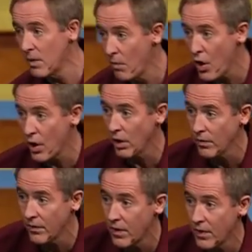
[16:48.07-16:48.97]
a murder,
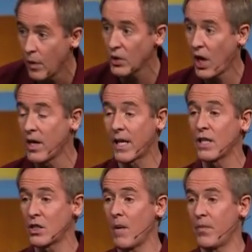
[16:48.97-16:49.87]
they were trying to get
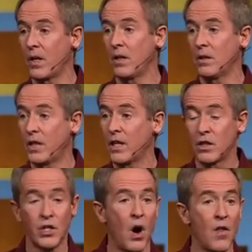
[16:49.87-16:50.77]
something,
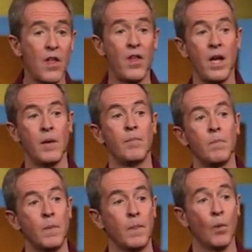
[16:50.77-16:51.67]
chances are, that they
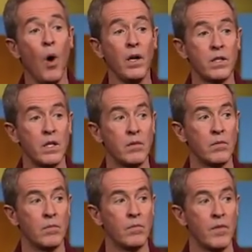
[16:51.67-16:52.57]
wanted.
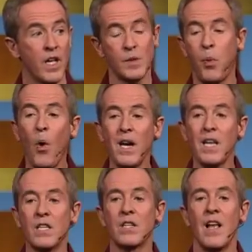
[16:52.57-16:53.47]
His point
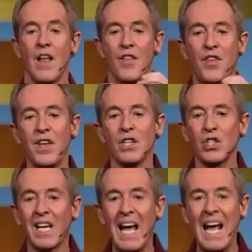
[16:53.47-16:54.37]
is, this
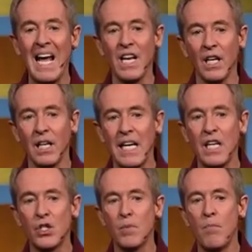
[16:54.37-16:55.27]
can
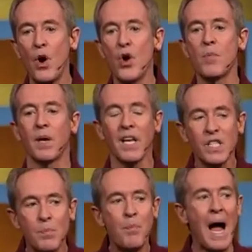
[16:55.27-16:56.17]
lead to murder, but let's
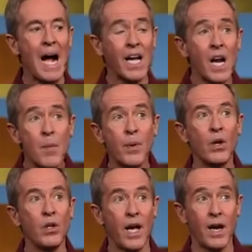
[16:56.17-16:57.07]
back it up and
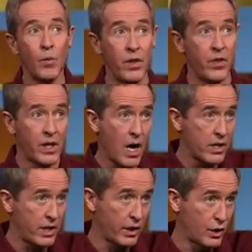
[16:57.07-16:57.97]
look at it within the
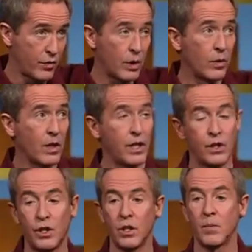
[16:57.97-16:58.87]
context of your
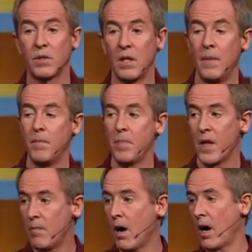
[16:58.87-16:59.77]
relationships
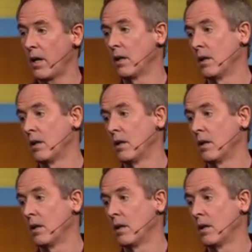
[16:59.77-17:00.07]
and mine.